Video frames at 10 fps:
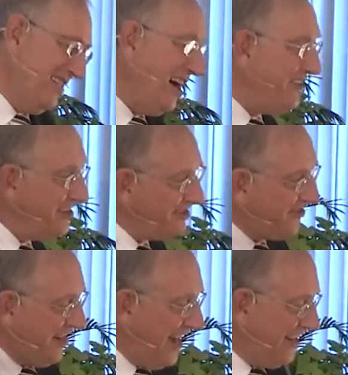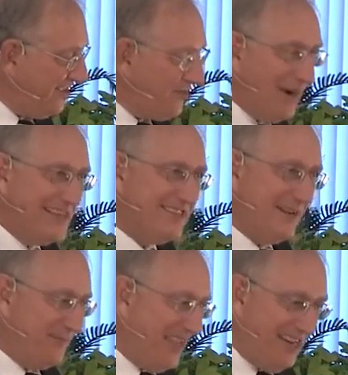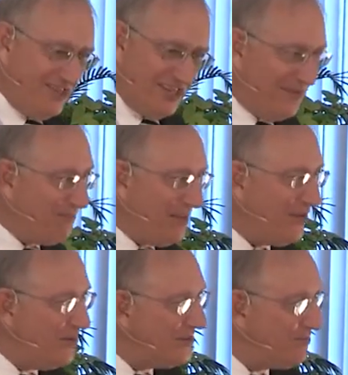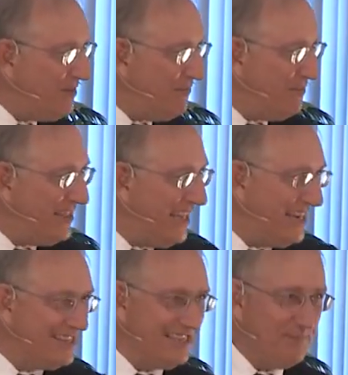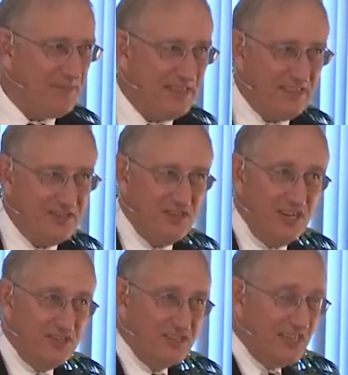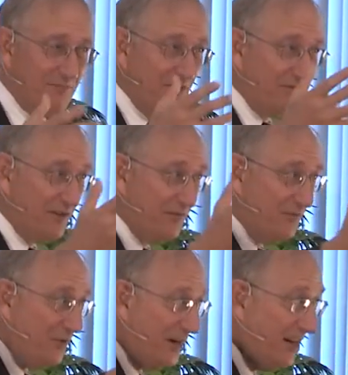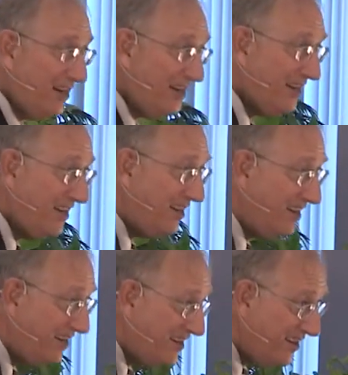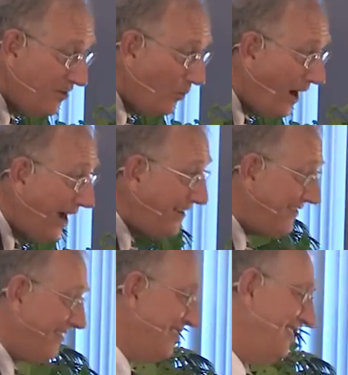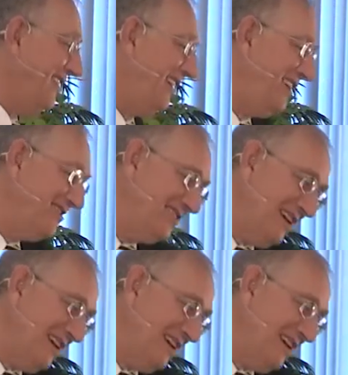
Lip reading: Now this created quite some tension, because people that accepted the church, some of them were white and